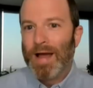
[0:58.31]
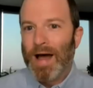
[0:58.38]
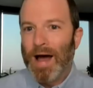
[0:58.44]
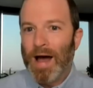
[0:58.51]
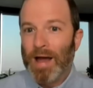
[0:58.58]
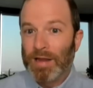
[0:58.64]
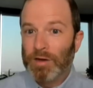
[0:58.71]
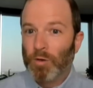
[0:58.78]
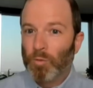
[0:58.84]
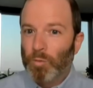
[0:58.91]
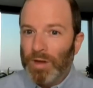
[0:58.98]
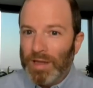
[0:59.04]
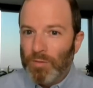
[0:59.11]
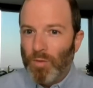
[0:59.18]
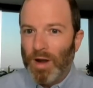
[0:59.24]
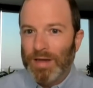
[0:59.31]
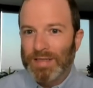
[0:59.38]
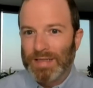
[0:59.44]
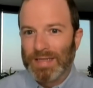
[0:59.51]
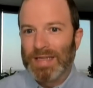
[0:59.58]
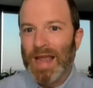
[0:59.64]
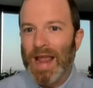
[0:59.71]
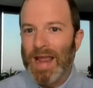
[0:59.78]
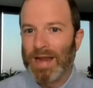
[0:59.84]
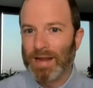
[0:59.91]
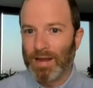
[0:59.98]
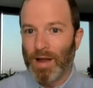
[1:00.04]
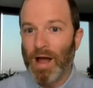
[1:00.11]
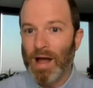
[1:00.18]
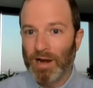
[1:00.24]
uh, you know, really wants to
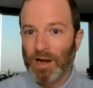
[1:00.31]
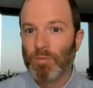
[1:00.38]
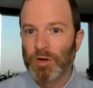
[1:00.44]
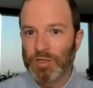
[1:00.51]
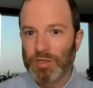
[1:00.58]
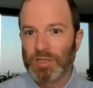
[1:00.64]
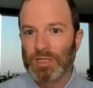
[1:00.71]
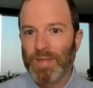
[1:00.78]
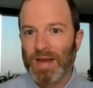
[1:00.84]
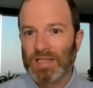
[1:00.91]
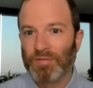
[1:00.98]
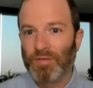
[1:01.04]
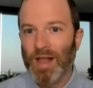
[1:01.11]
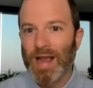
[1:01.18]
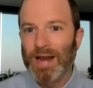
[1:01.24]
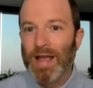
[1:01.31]
take uh, commercial space flight